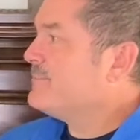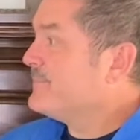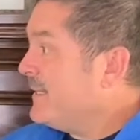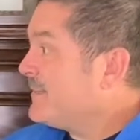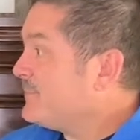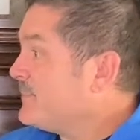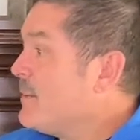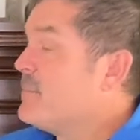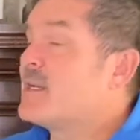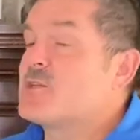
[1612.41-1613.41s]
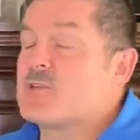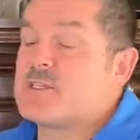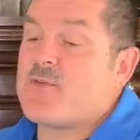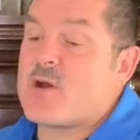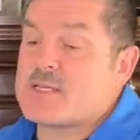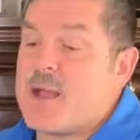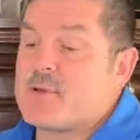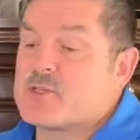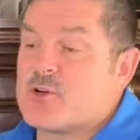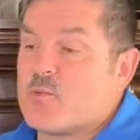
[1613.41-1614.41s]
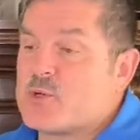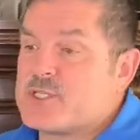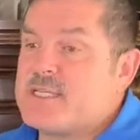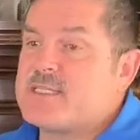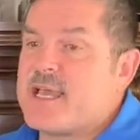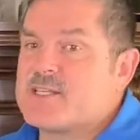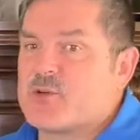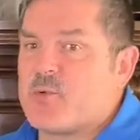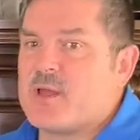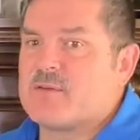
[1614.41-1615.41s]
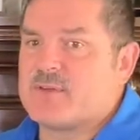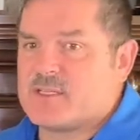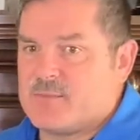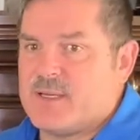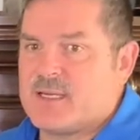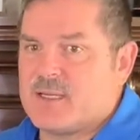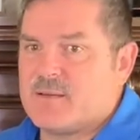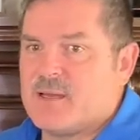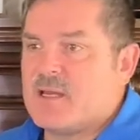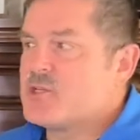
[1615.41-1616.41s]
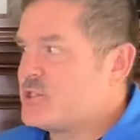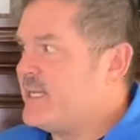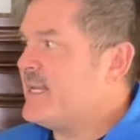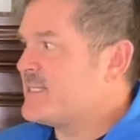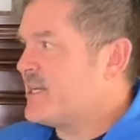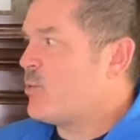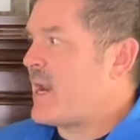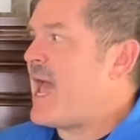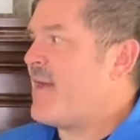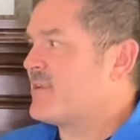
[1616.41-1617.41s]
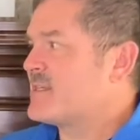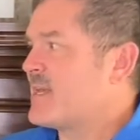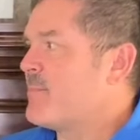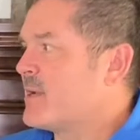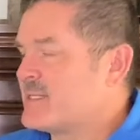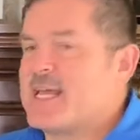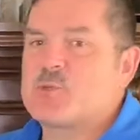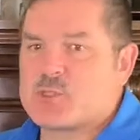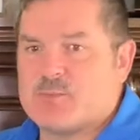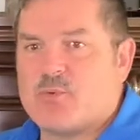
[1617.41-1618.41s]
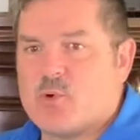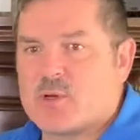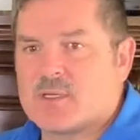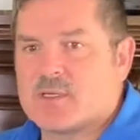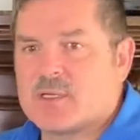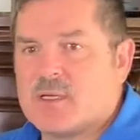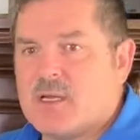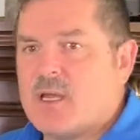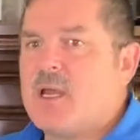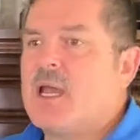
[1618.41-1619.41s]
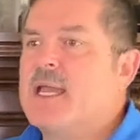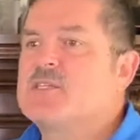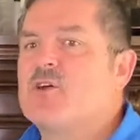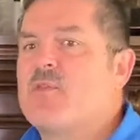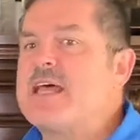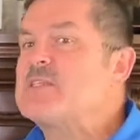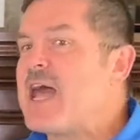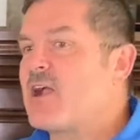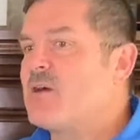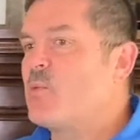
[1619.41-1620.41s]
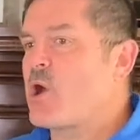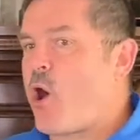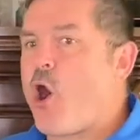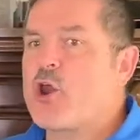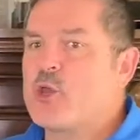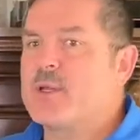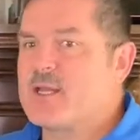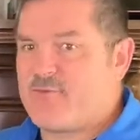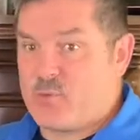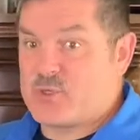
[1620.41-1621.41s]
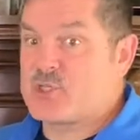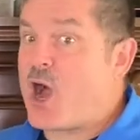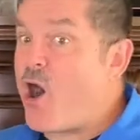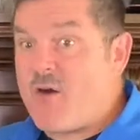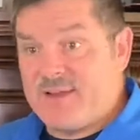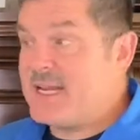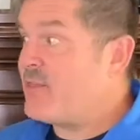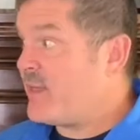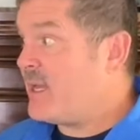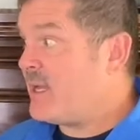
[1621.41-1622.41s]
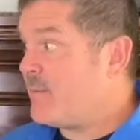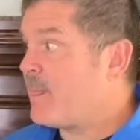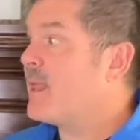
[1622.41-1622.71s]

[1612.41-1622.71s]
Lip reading: Yeah, because as far as I'm concerned, what she's saying is irrelevant to me. She needs to hear what I have to say because that's what's important. And so that's how come we argue and never resolve anything,